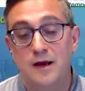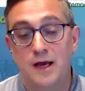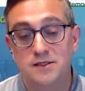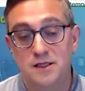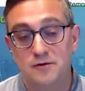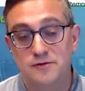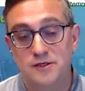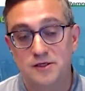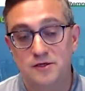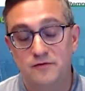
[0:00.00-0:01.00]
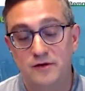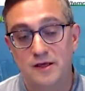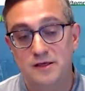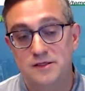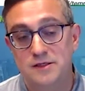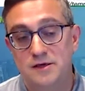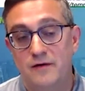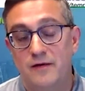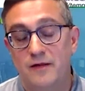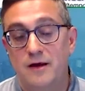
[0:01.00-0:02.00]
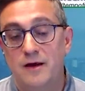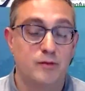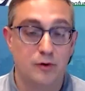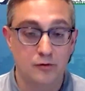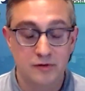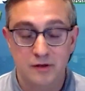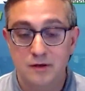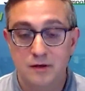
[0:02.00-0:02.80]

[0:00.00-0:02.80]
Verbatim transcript: Asset acquisition fees, promote?